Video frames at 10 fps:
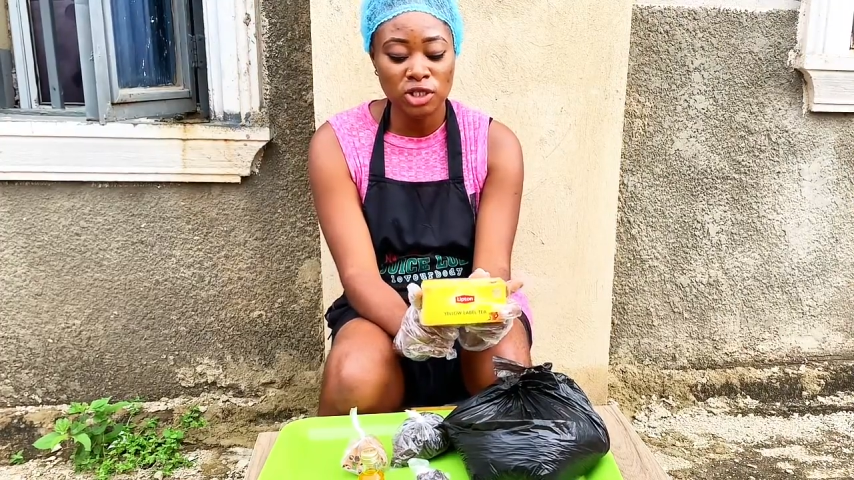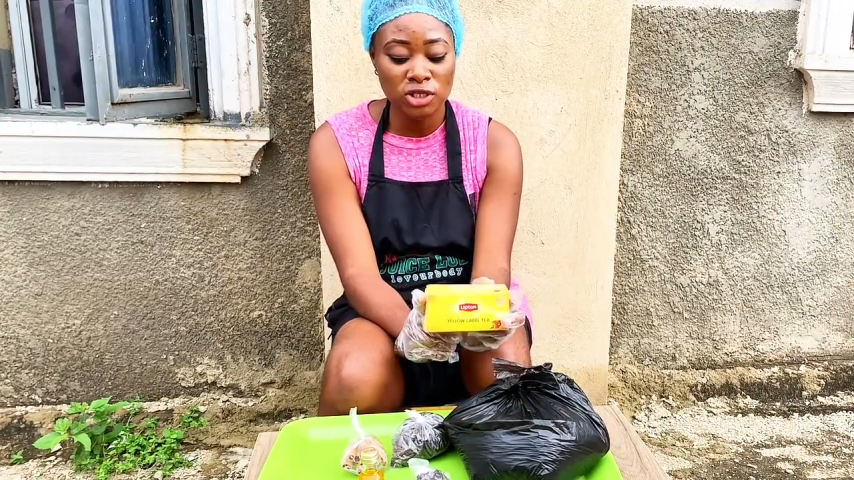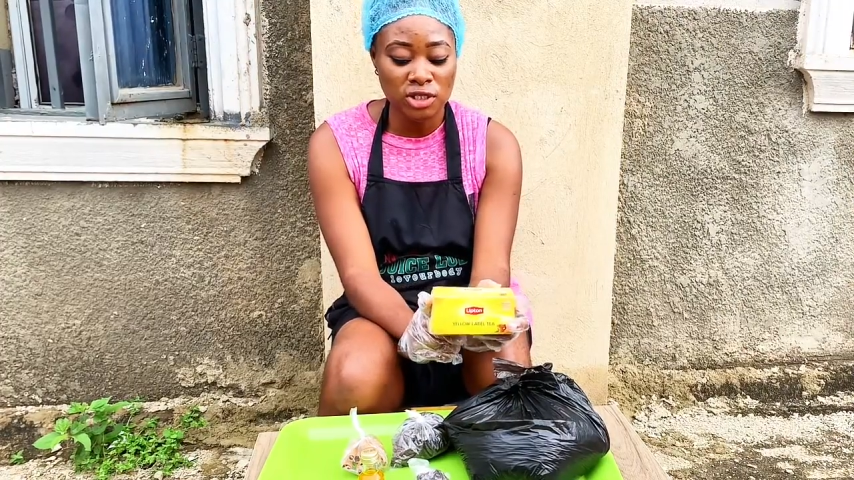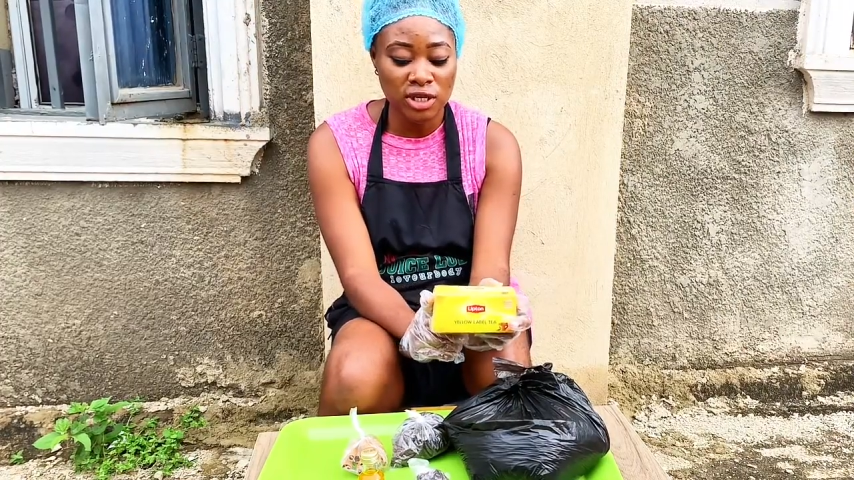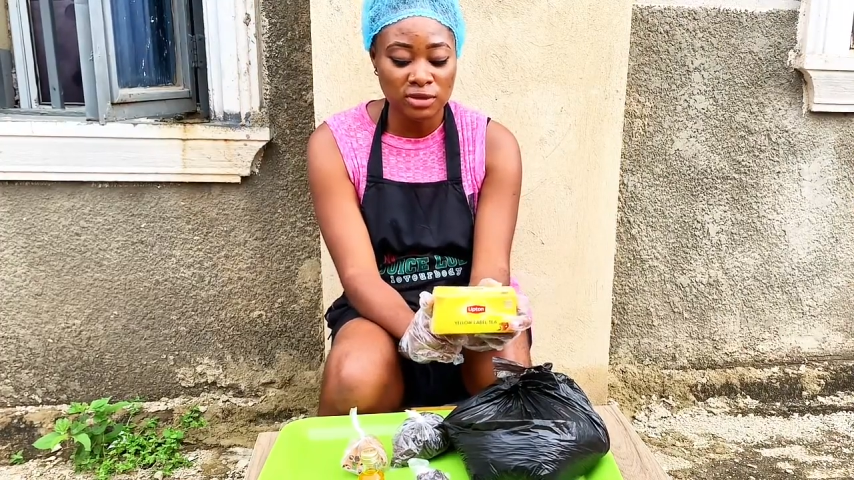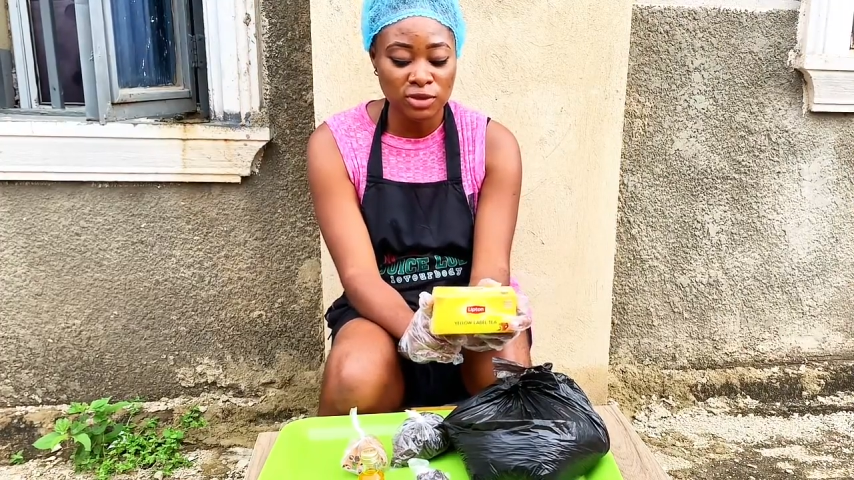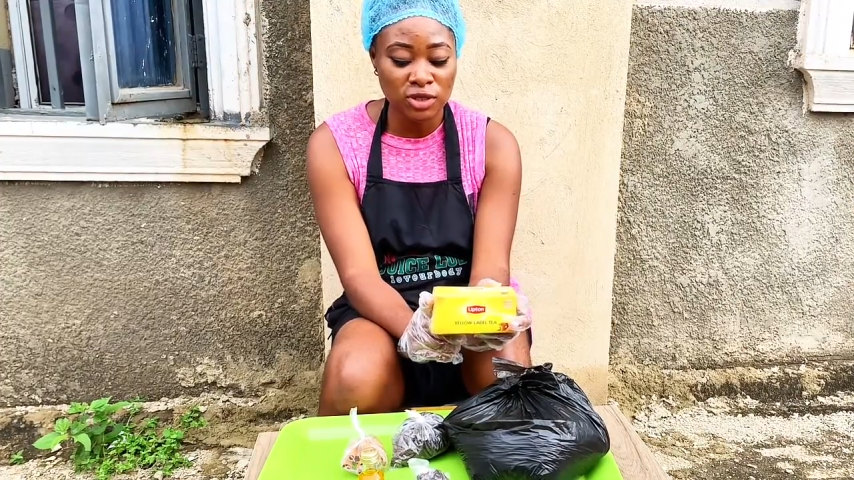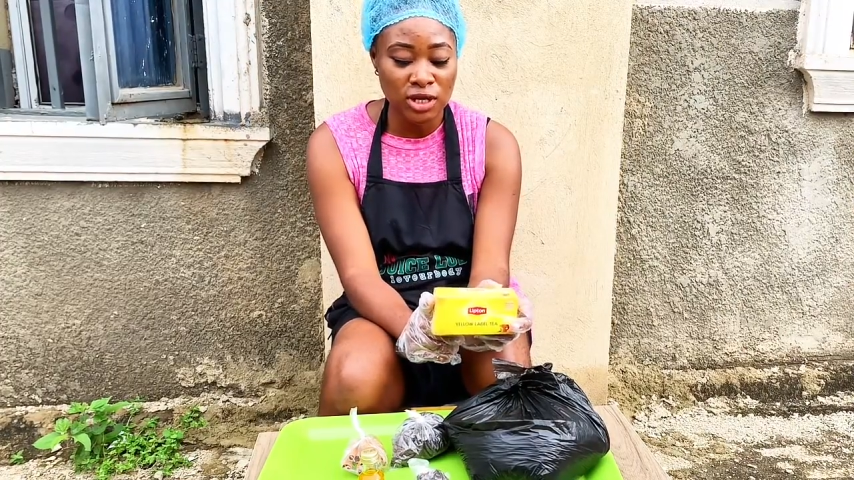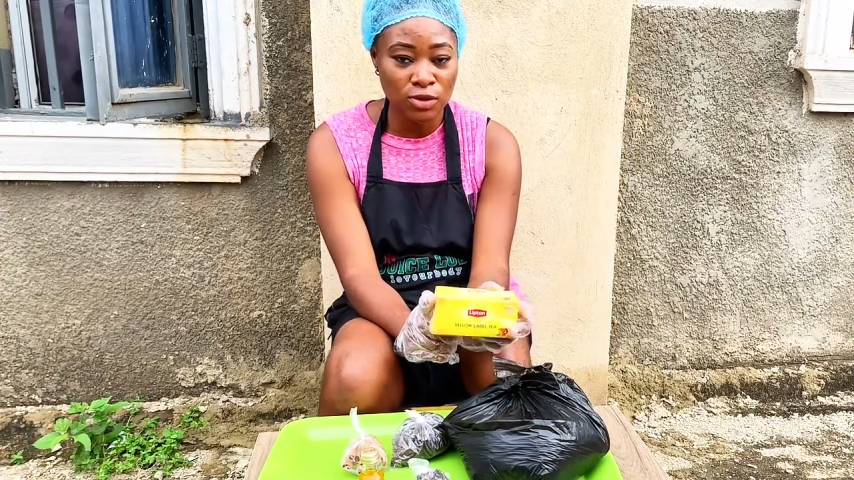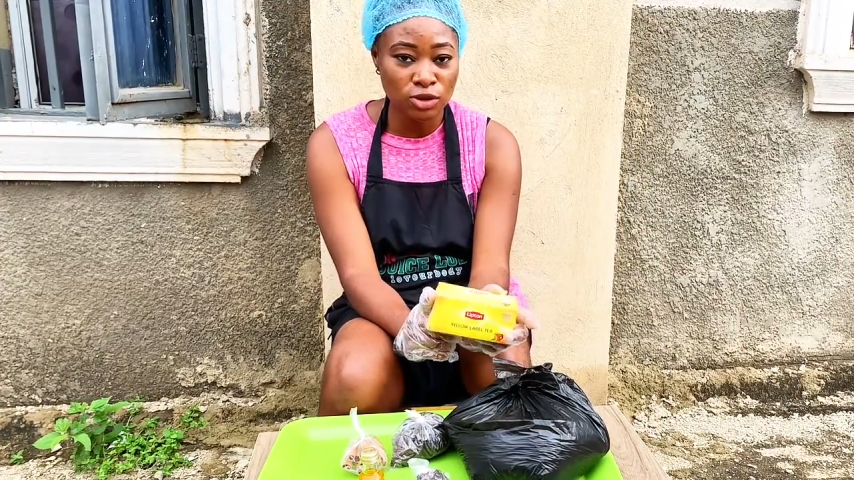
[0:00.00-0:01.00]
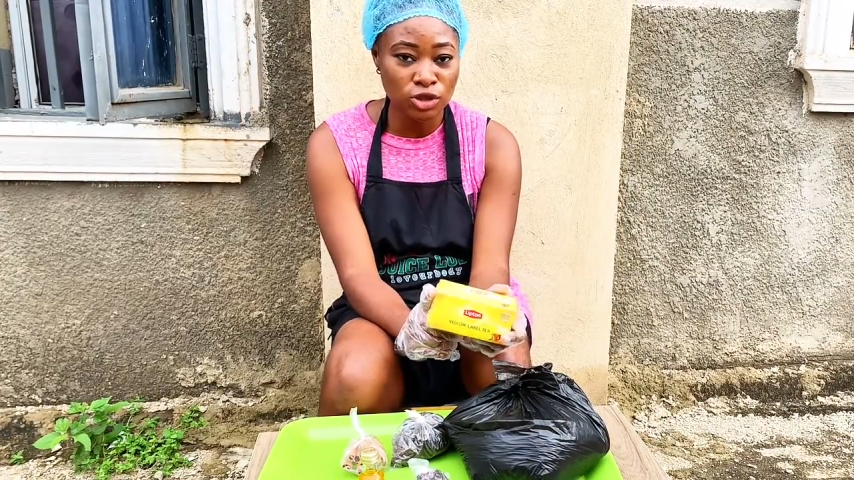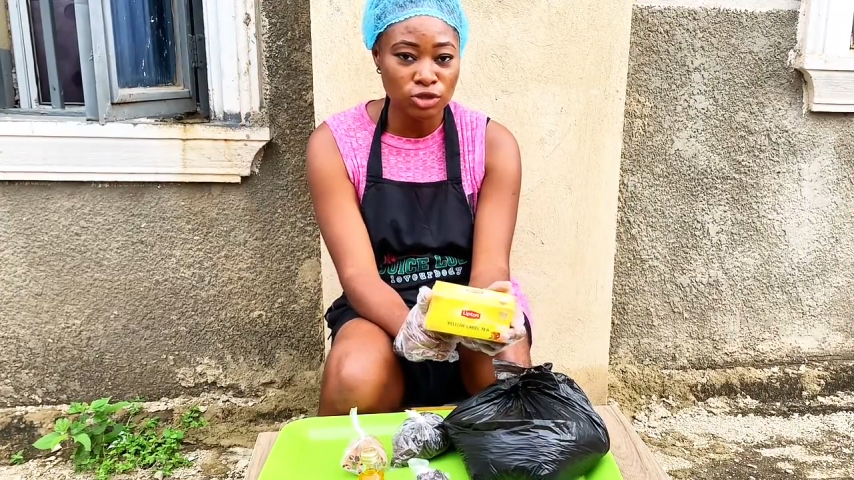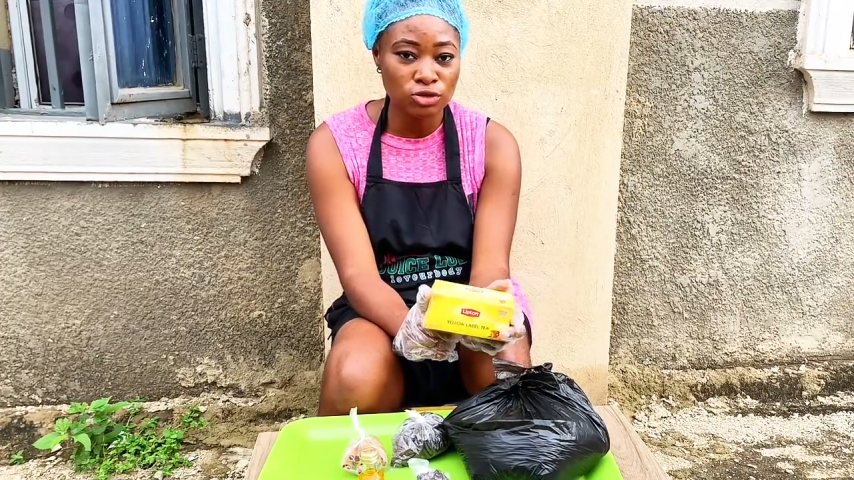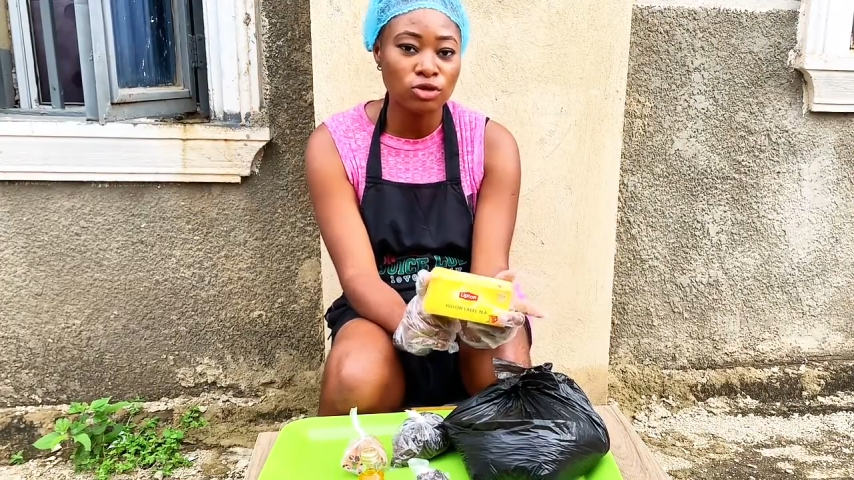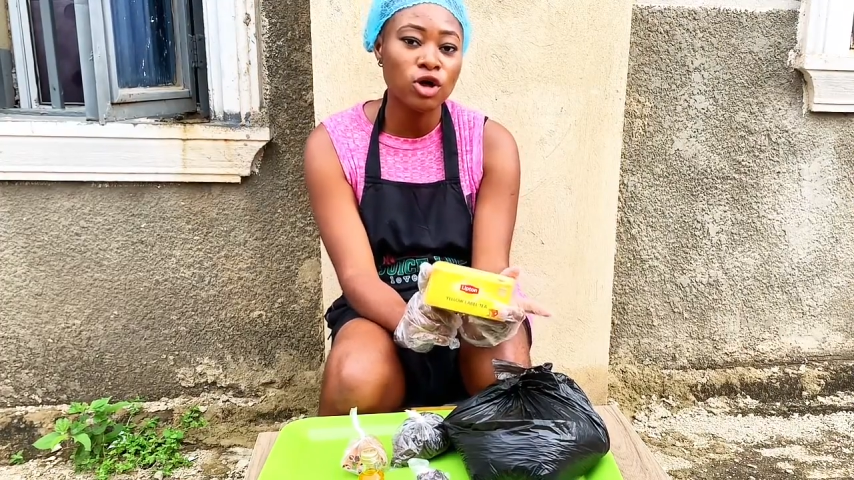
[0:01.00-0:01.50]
do that because I want you to